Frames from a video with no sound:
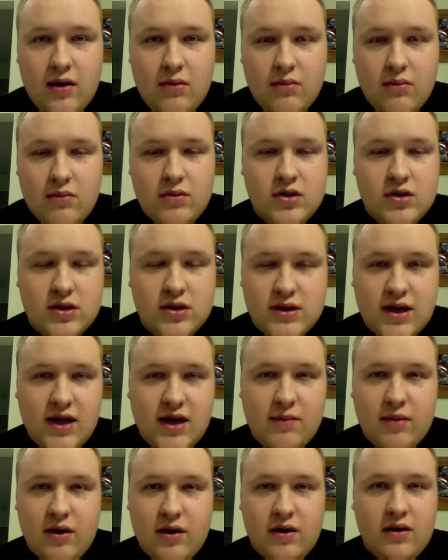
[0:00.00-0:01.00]
Just keep on
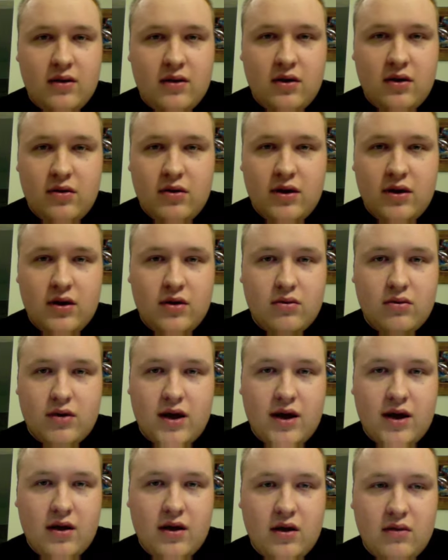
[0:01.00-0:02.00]
unloading and you'll kill
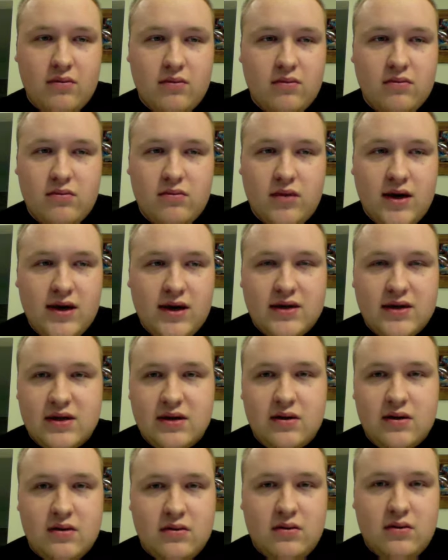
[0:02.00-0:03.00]
them easy.
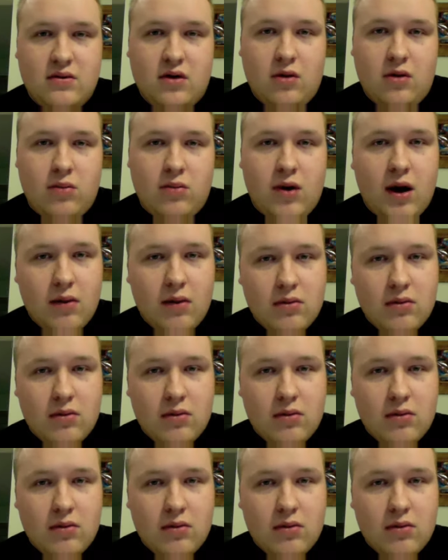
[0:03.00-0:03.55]
No problem.